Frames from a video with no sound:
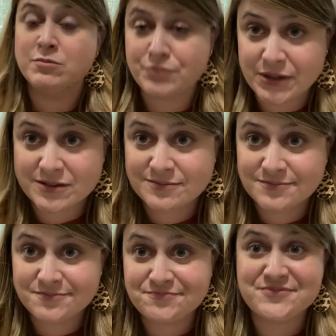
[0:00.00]
But
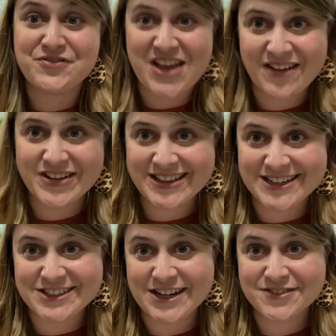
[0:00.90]
if you haven't
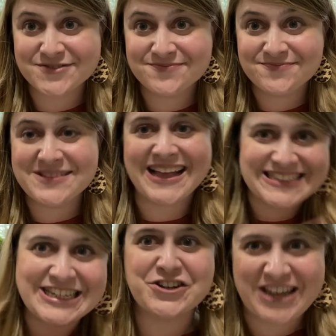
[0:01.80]
clicked off, I'll
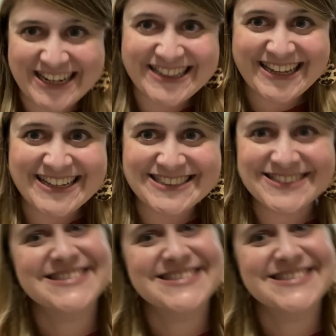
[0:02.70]
tell you again at the end.